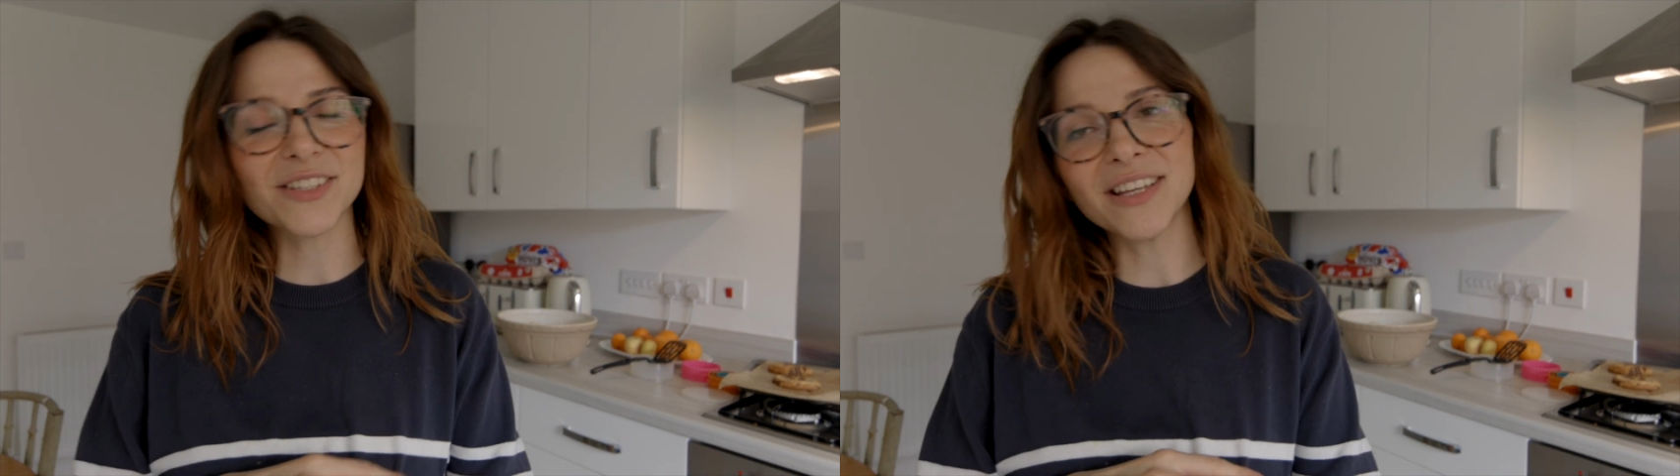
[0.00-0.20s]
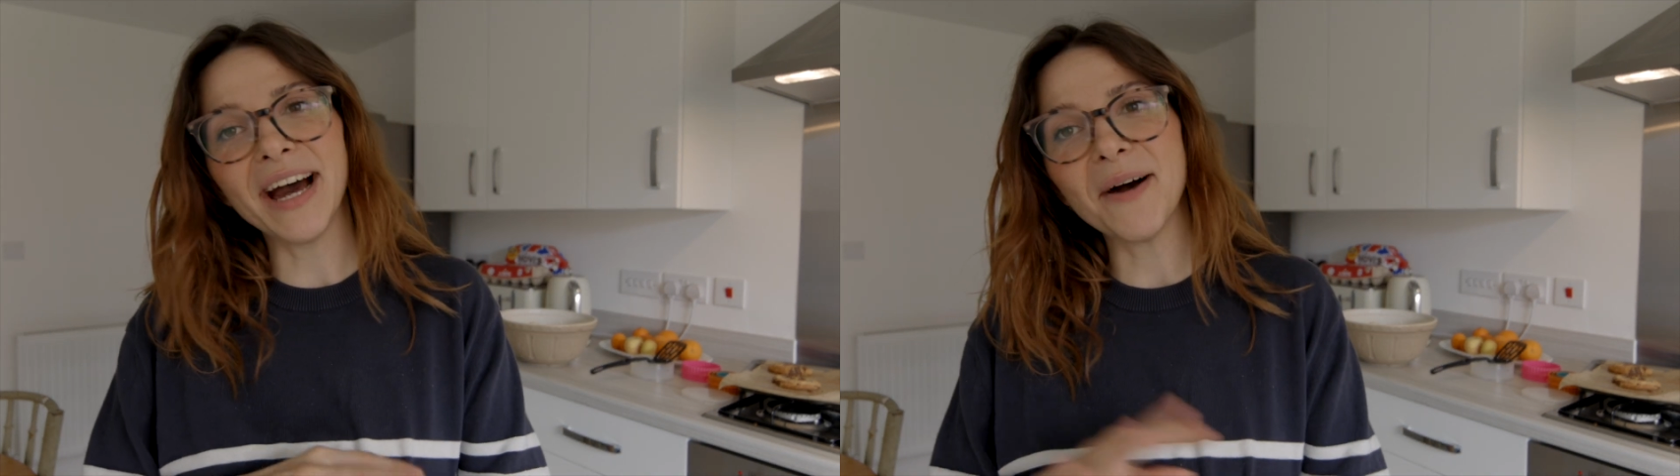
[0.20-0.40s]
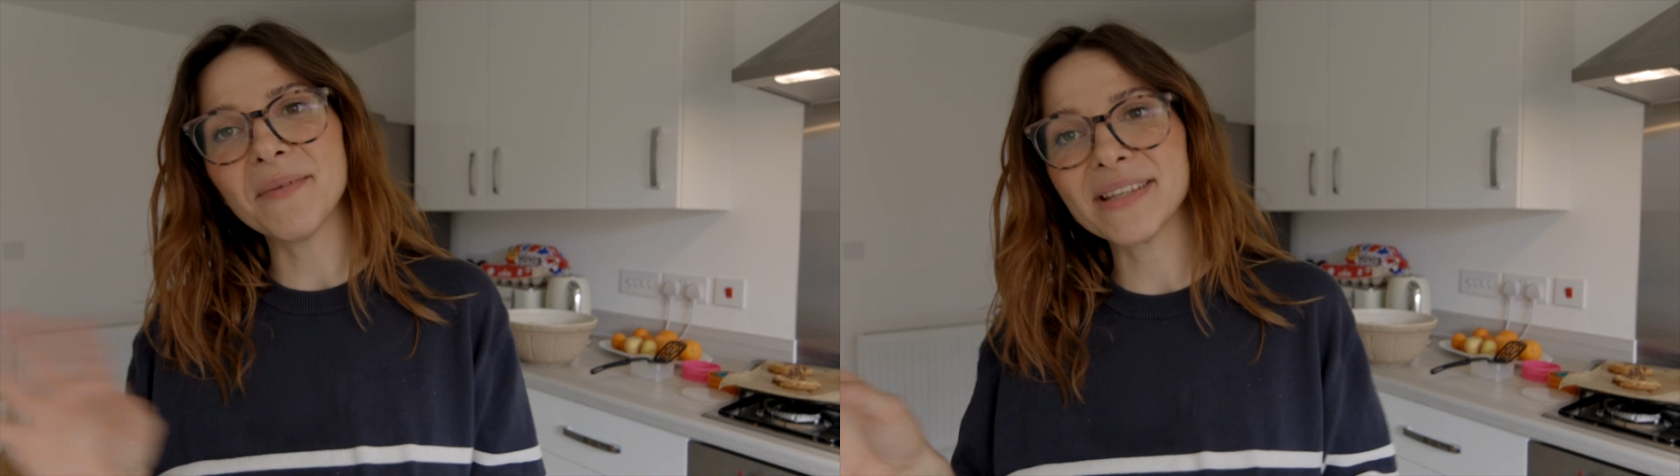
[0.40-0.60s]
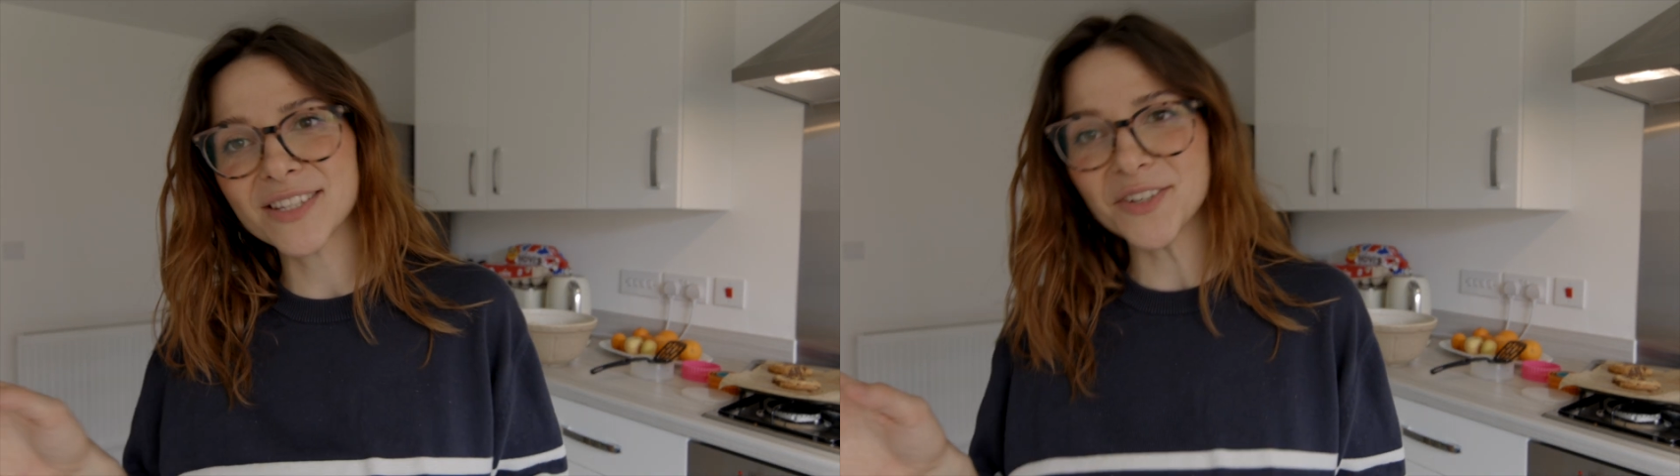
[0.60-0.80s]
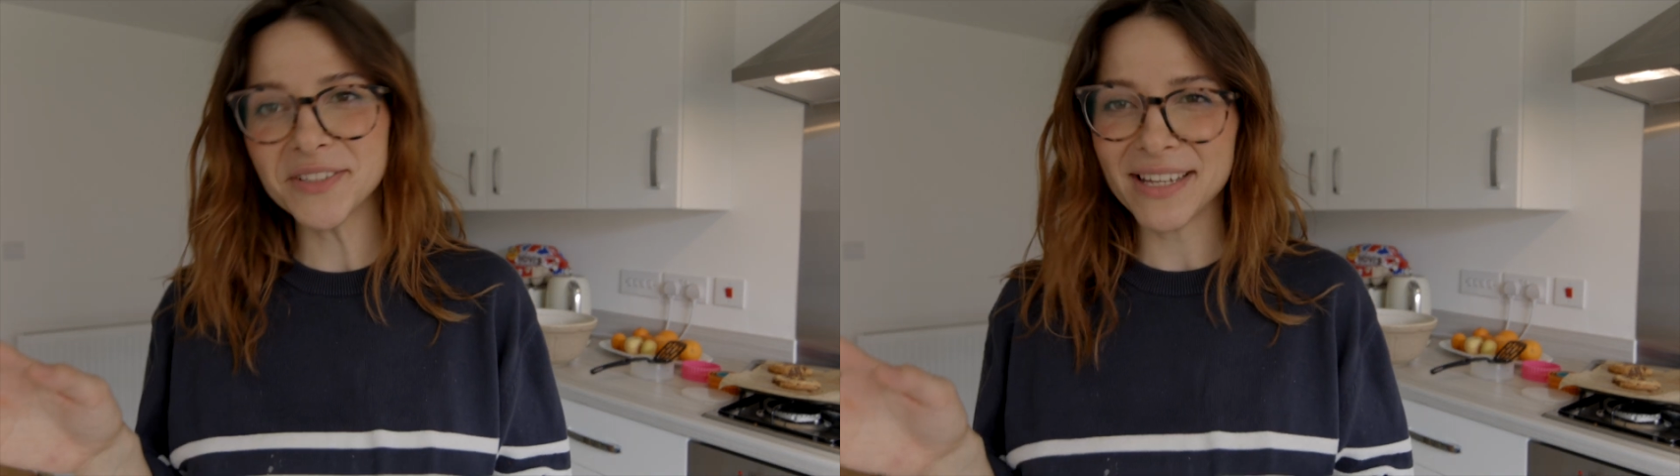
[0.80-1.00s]
It's
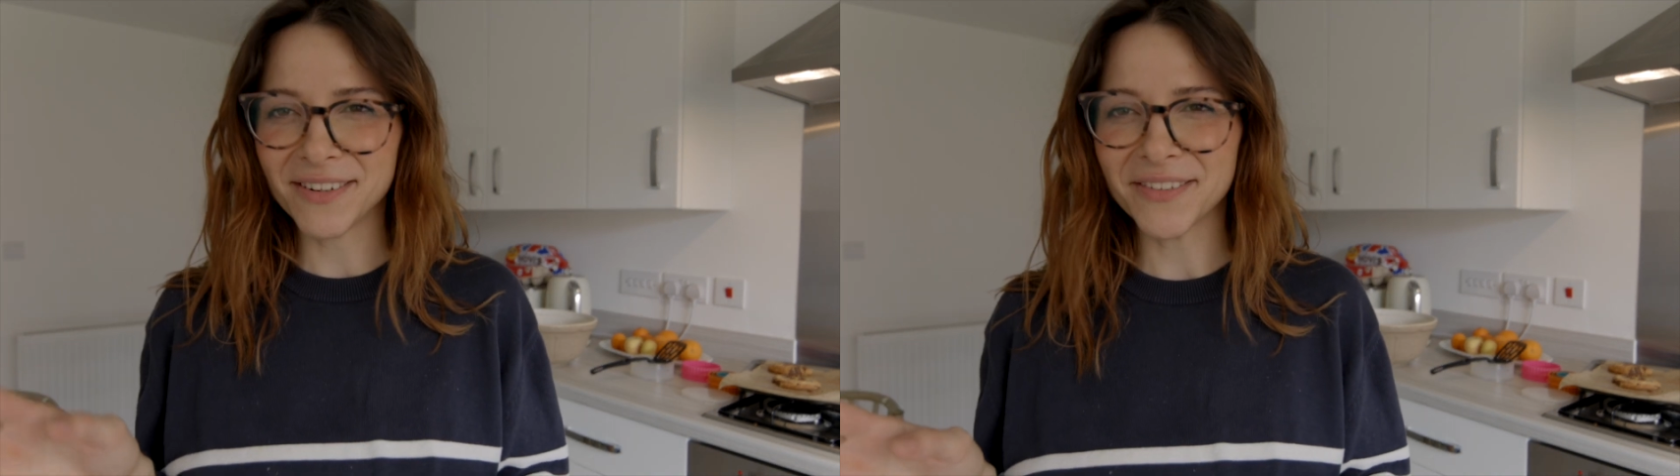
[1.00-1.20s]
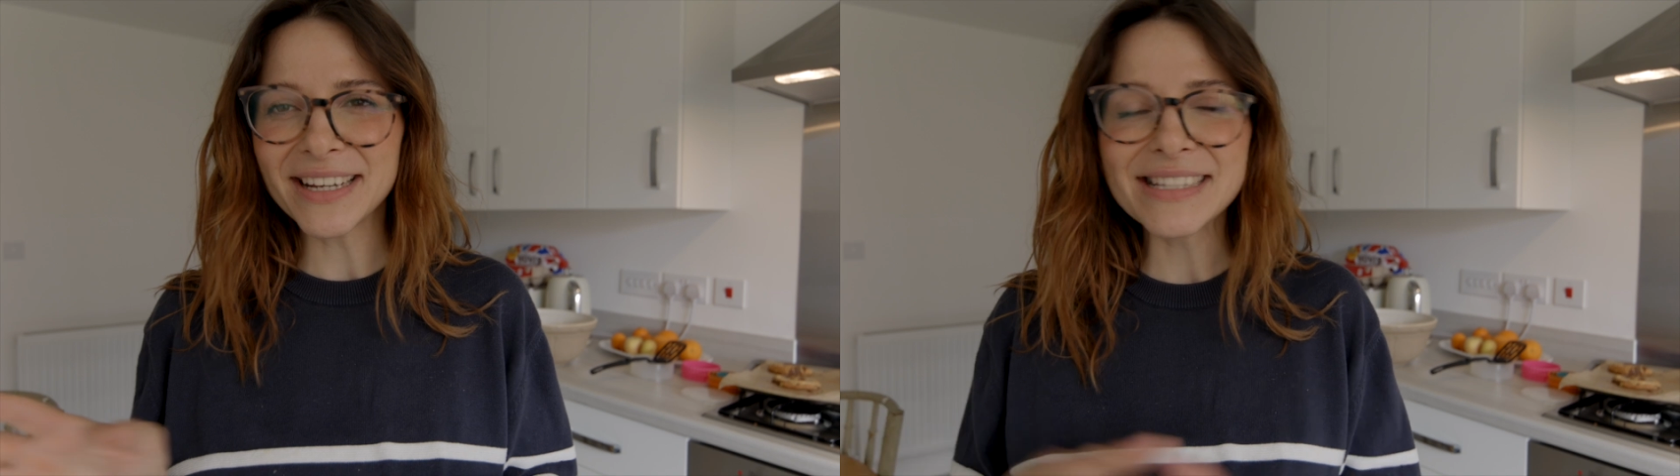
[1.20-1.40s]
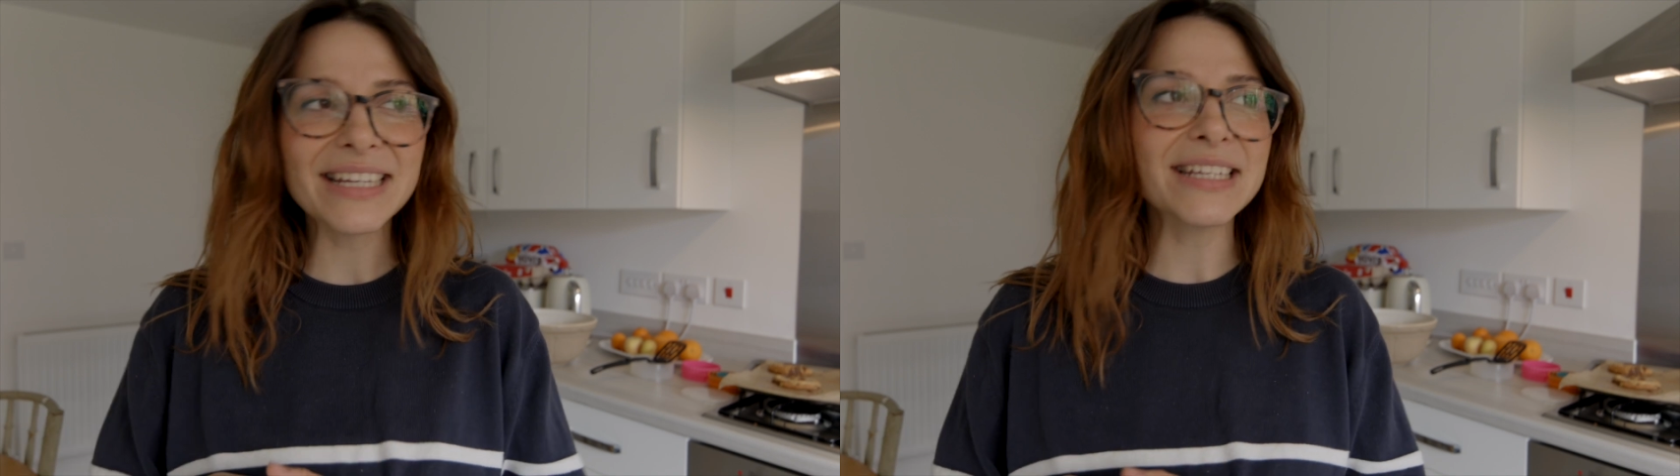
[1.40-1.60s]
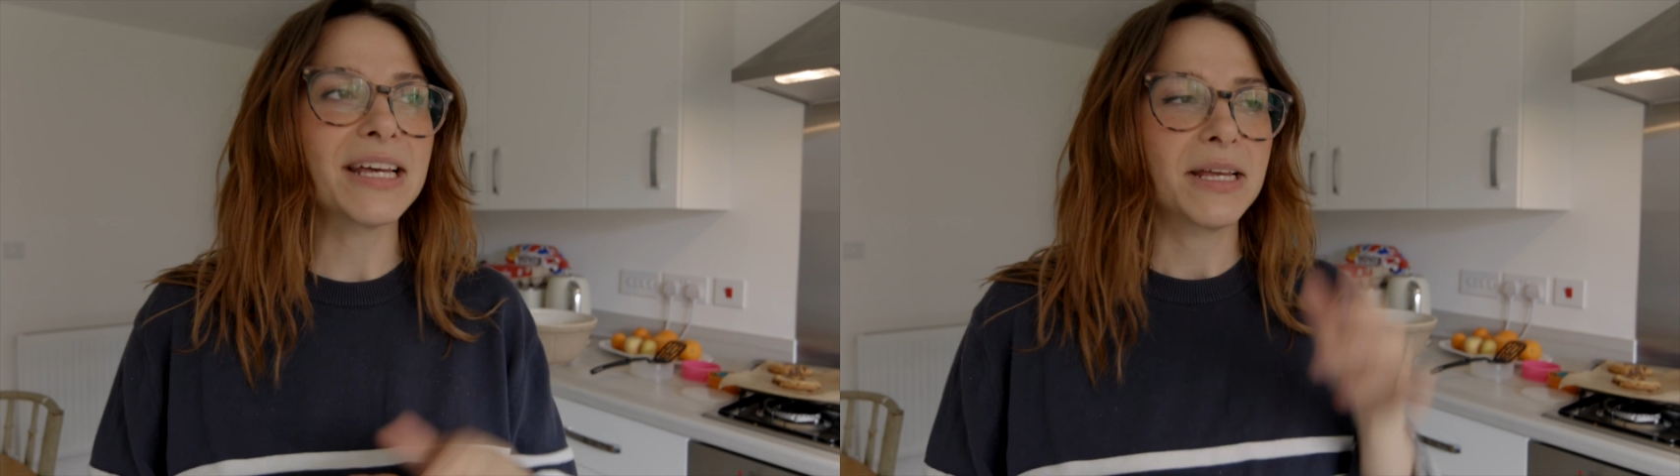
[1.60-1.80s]
not decorated.